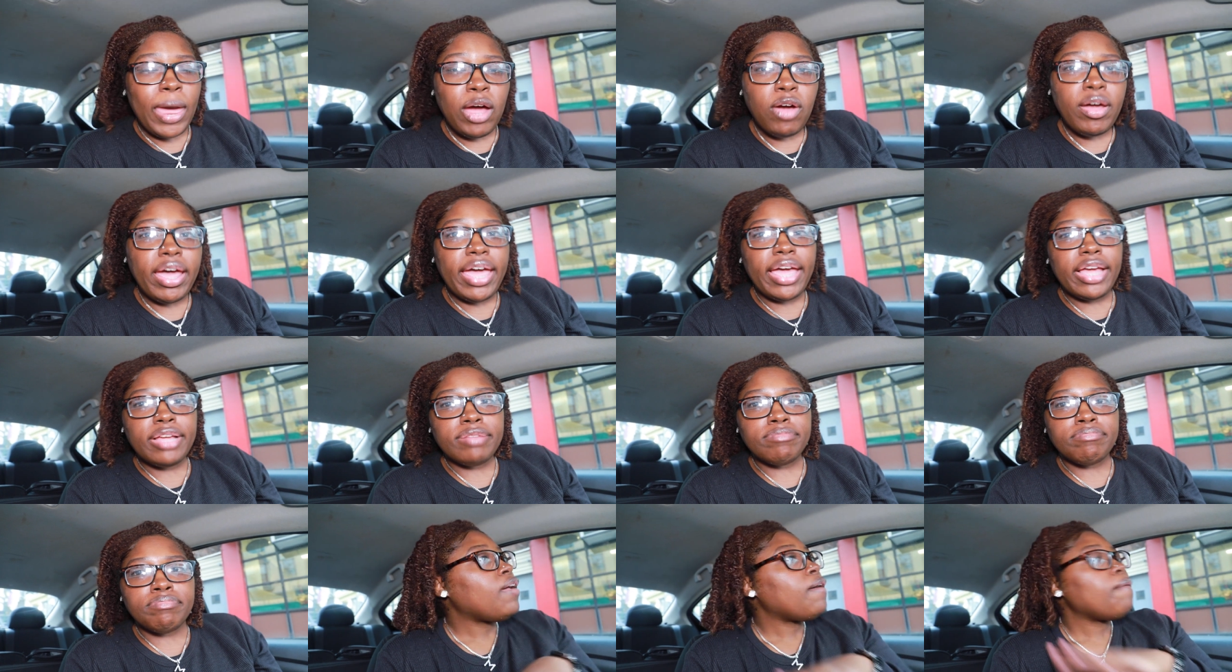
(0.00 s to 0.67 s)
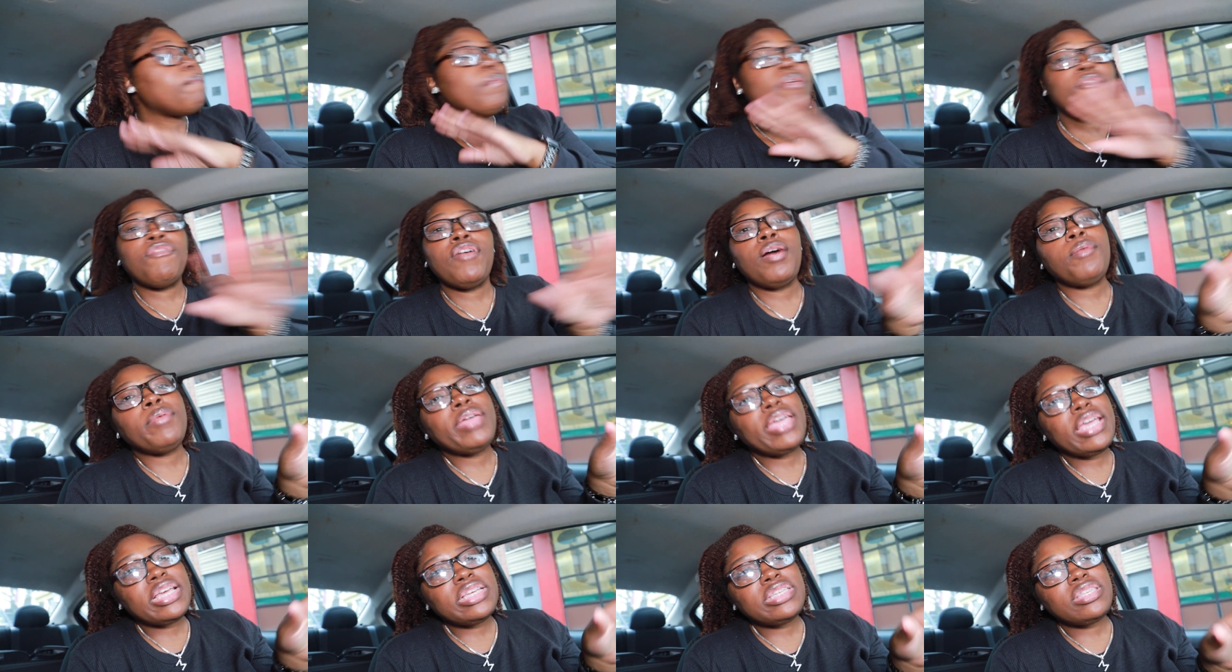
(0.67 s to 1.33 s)
Okay, before
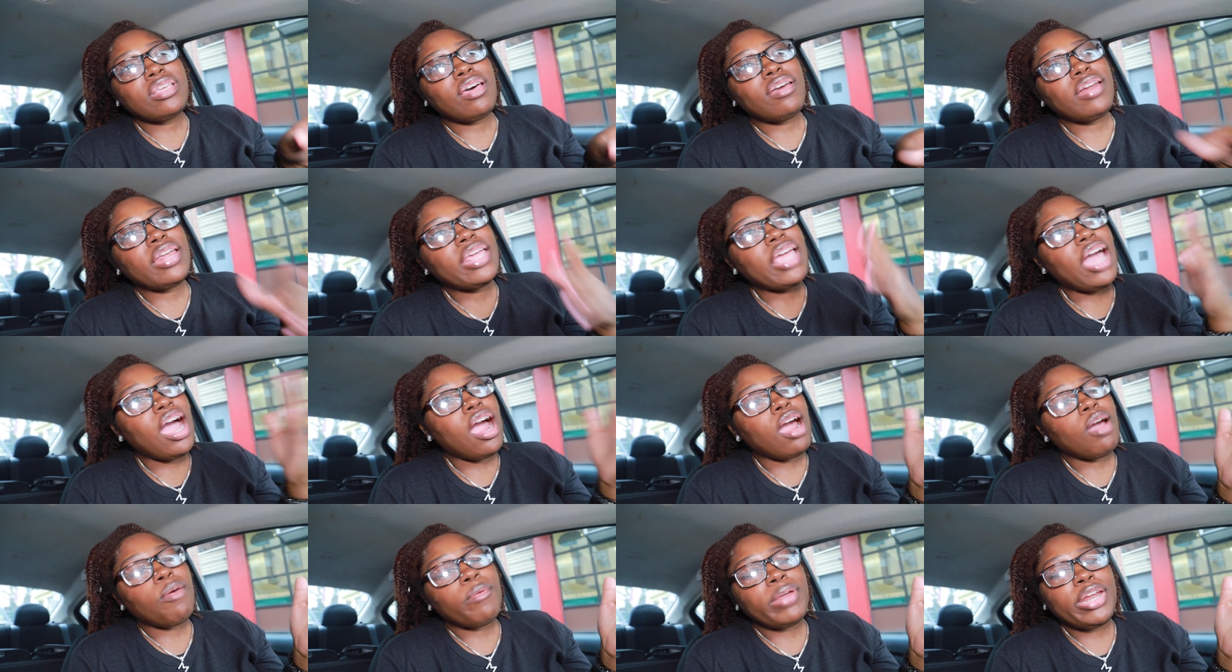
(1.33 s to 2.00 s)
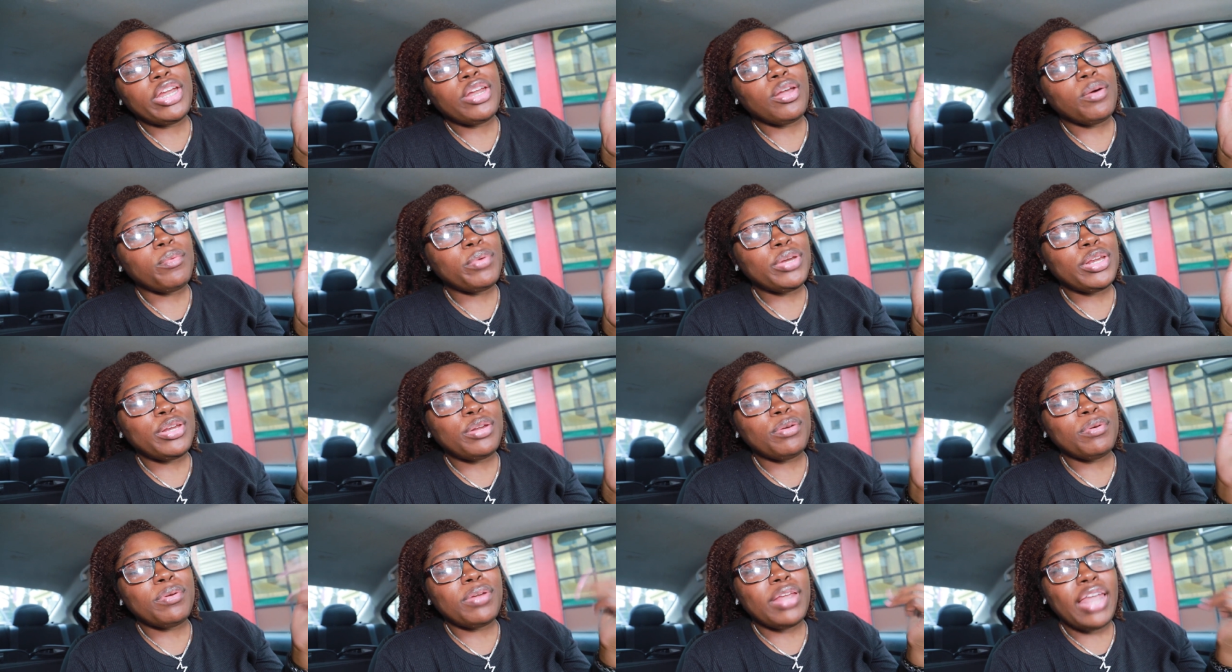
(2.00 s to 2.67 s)
we get started, y'all already know what
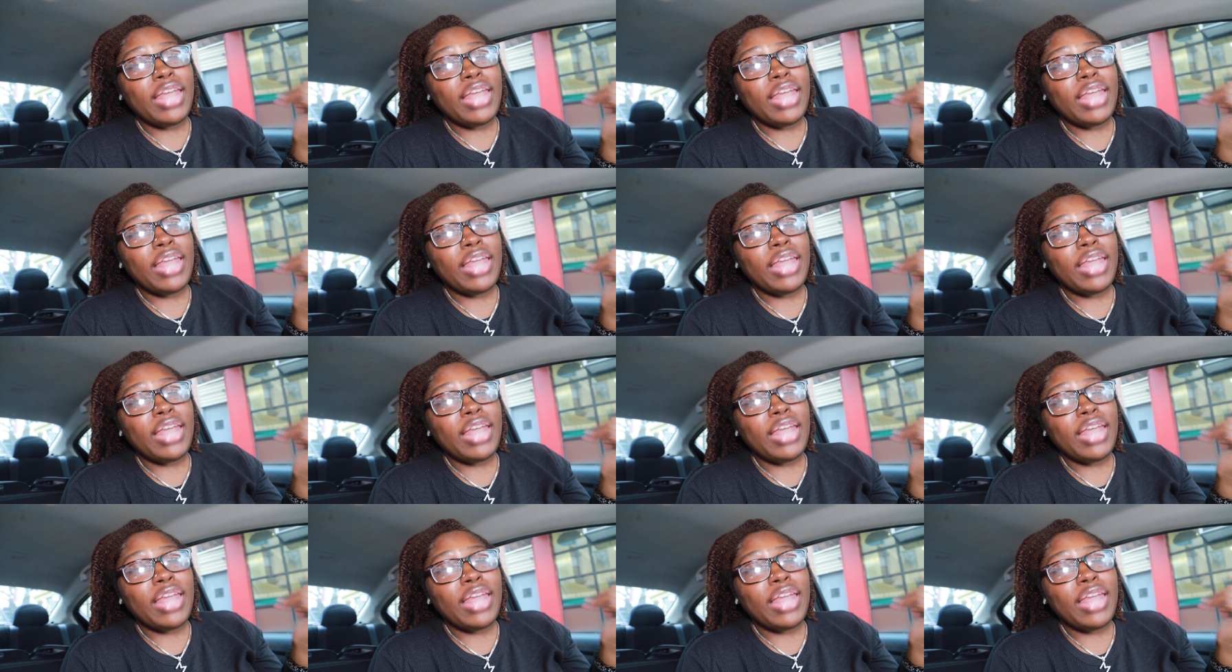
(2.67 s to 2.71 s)
to do.